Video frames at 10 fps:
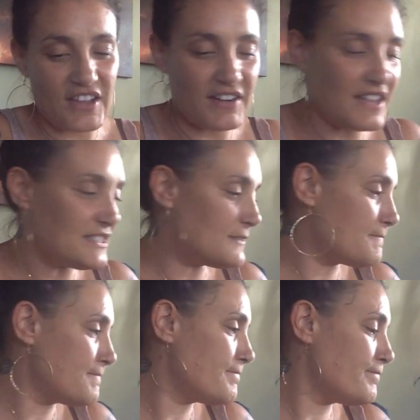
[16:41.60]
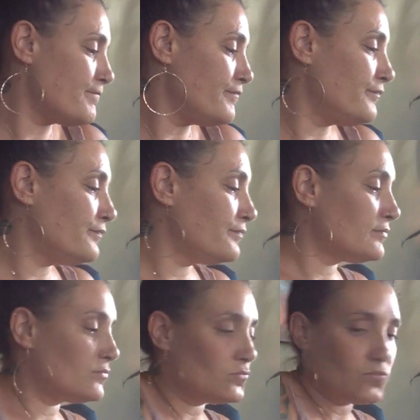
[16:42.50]
There it
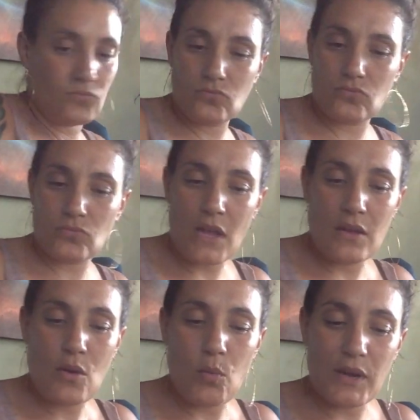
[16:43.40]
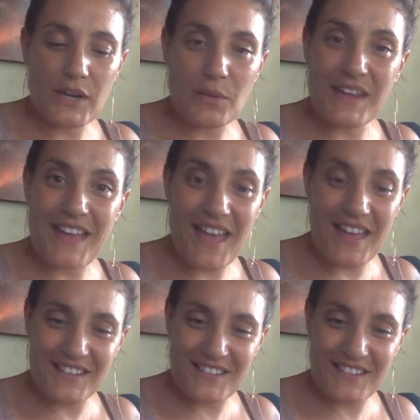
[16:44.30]
is. What did we get?